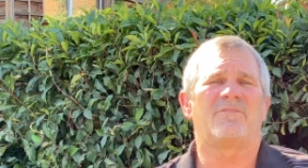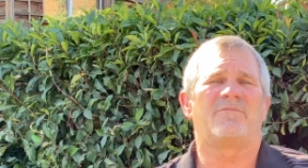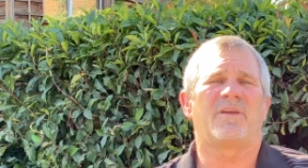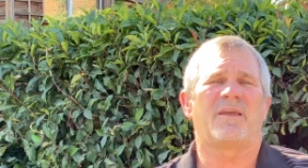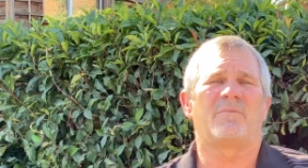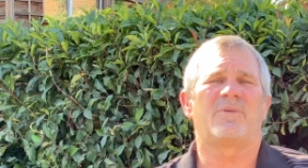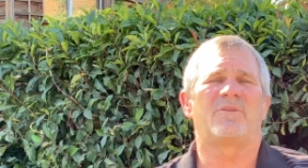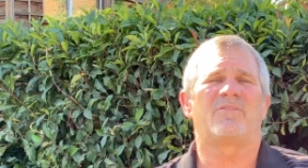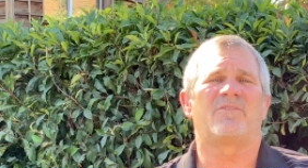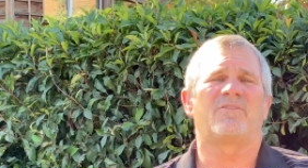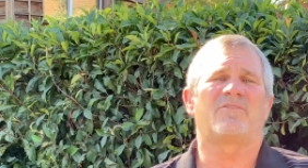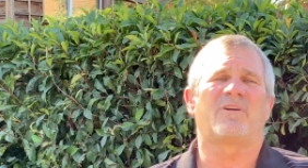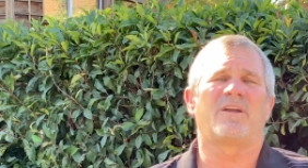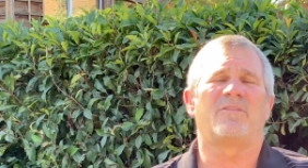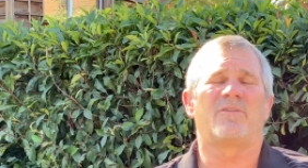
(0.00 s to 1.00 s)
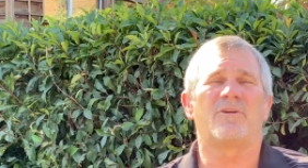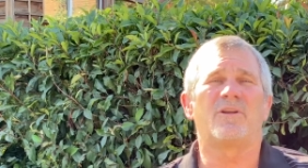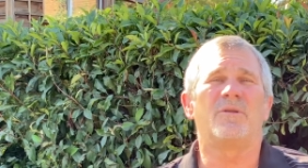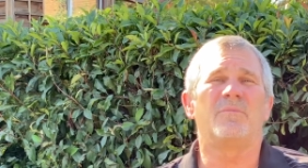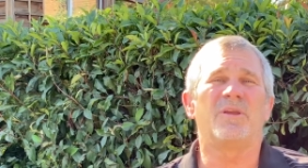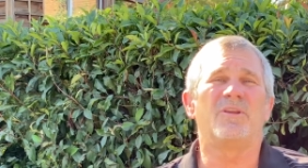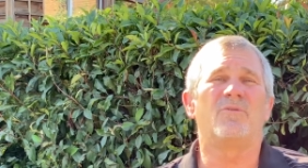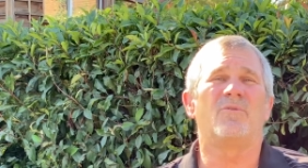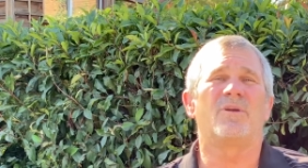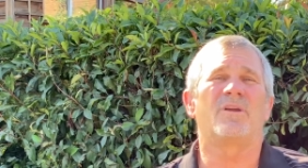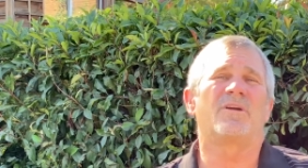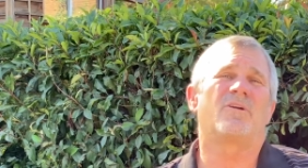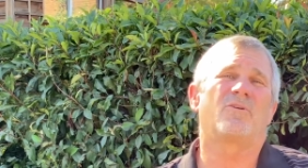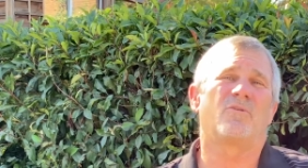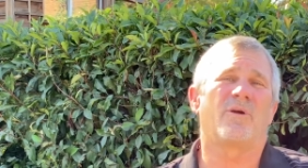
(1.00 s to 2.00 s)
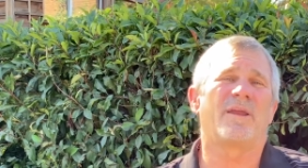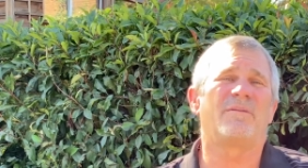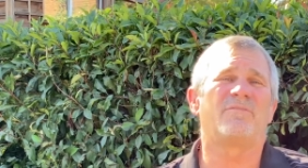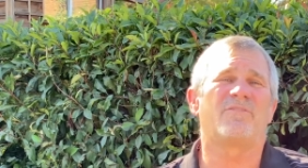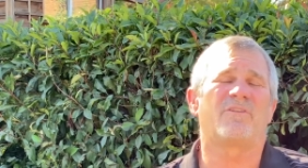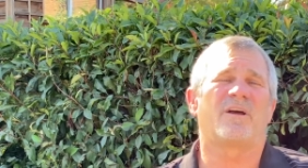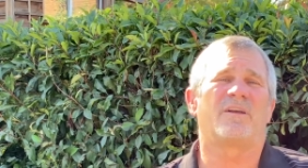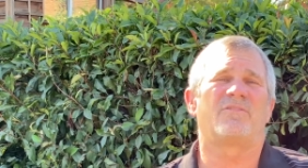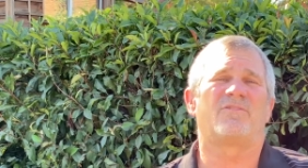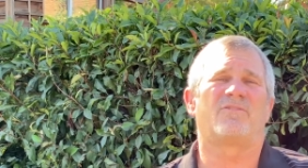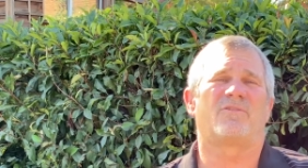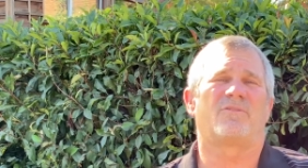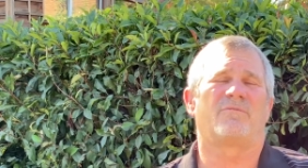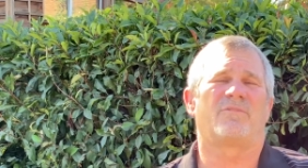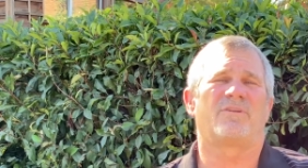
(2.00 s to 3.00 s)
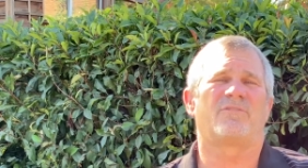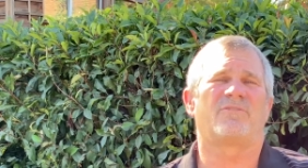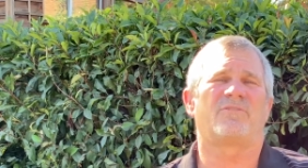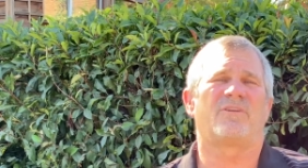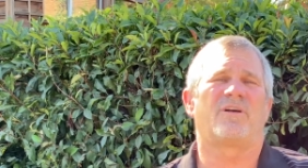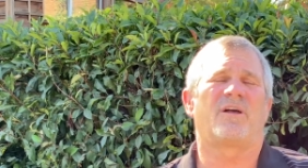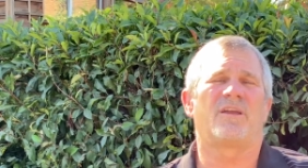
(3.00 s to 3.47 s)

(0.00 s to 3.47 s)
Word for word: family has decided they're going to be doing a graveside service uh,